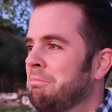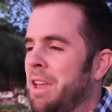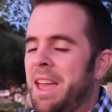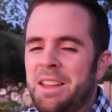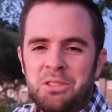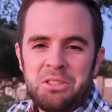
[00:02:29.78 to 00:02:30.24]

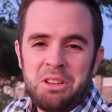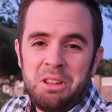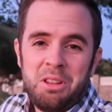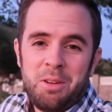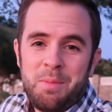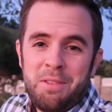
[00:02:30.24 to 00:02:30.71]
yeah, just a
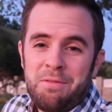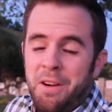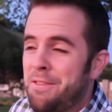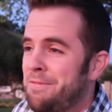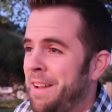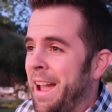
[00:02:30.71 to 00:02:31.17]
little bit of
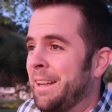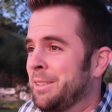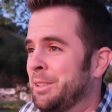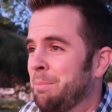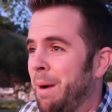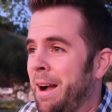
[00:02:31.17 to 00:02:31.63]
fun
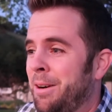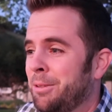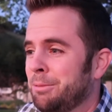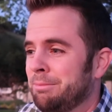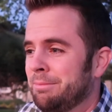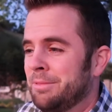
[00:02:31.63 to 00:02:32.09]
facts
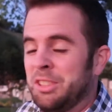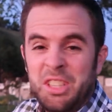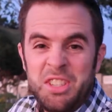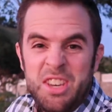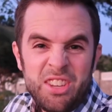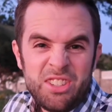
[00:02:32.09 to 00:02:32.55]
about
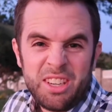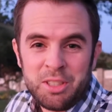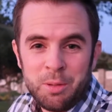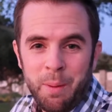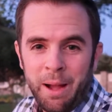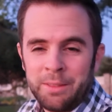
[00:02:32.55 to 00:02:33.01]

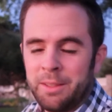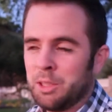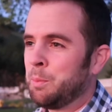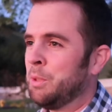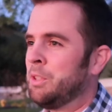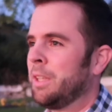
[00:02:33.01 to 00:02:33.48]
statistics about this
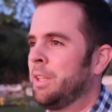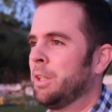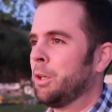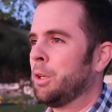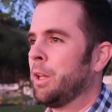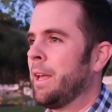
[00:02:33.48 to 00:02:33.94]

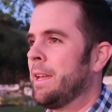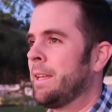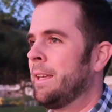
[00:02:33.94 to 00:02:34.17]
particular lake.